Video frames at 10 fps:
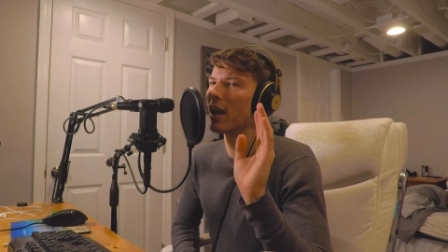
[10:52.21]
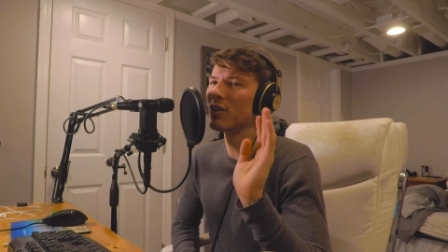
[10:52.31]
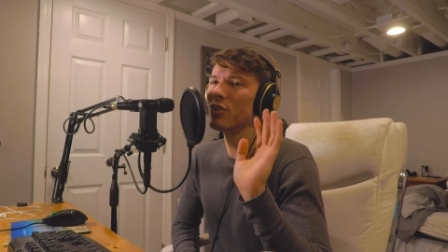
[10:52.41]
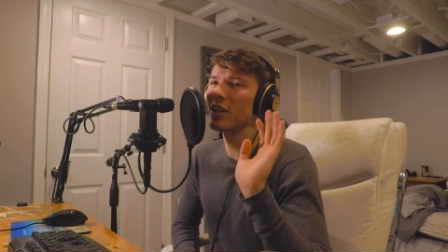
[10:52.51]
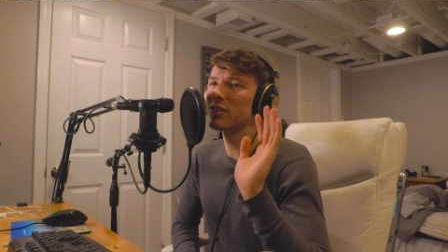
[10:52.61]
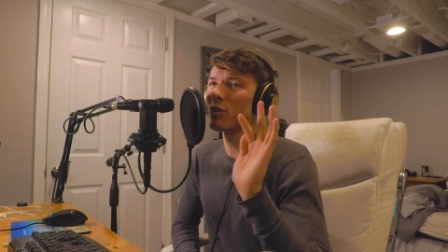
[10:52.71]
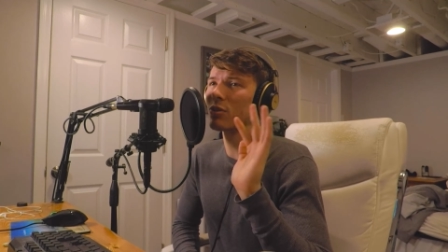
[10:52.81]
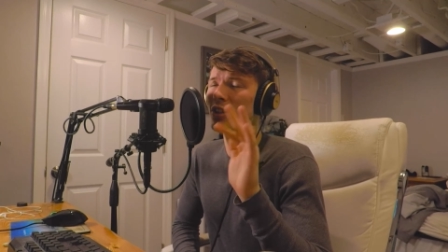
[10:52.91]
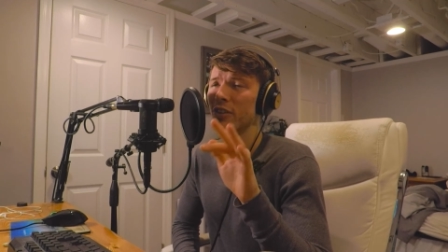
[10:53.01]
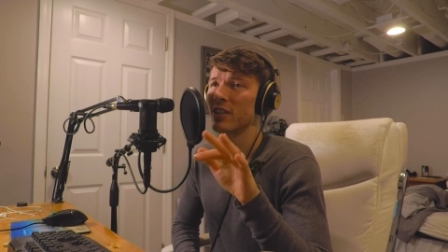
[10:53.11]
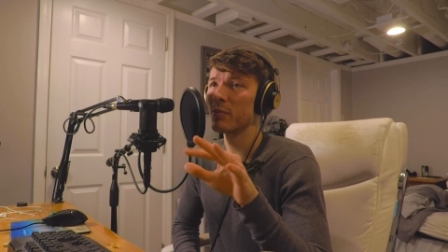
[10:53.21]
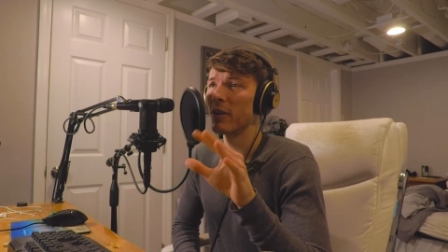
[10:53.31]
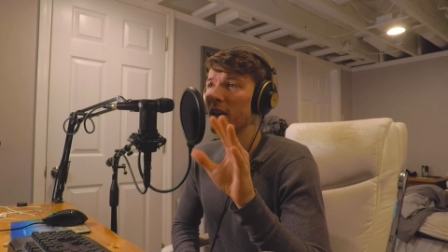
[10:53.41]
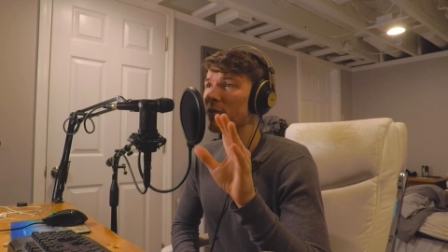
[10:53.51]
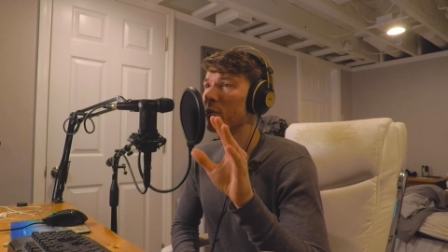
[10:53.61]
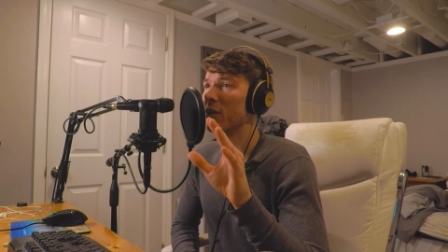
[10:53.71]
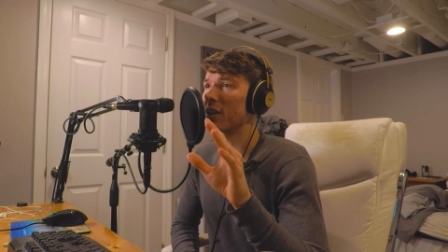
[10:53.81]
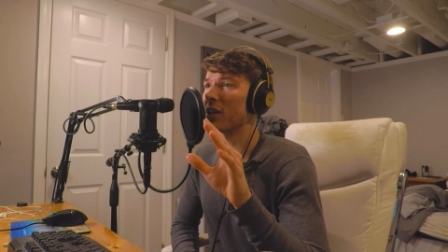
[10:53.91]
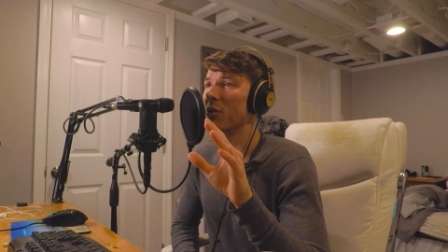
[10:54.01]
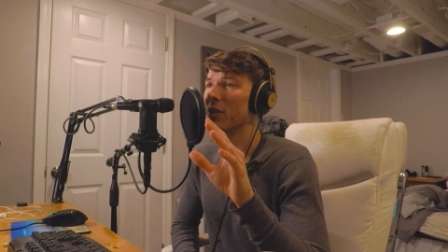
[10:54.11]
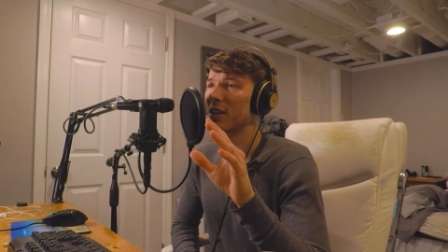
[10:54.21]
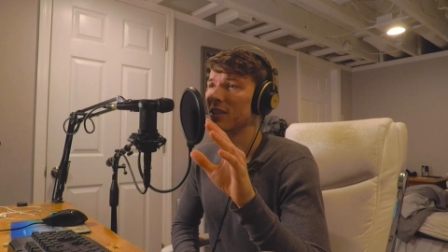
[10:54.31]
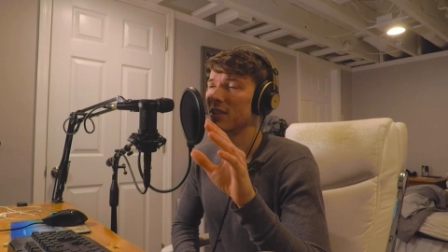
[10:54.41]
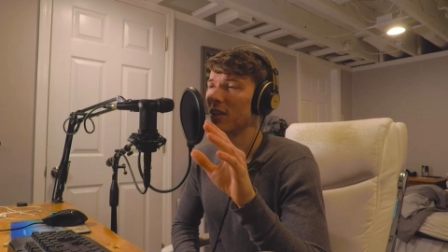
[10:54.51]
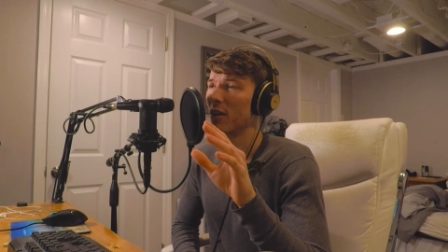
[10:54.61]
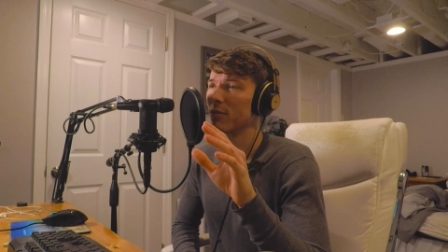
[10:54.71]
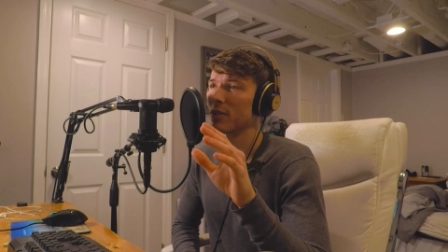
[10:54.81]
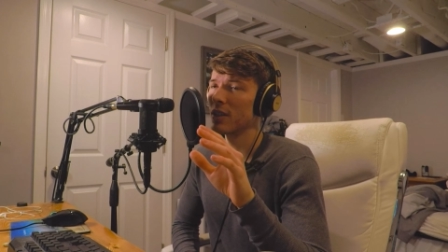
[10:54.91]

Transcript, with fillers: I know you guys are all curious about AV1 encoding and stuff,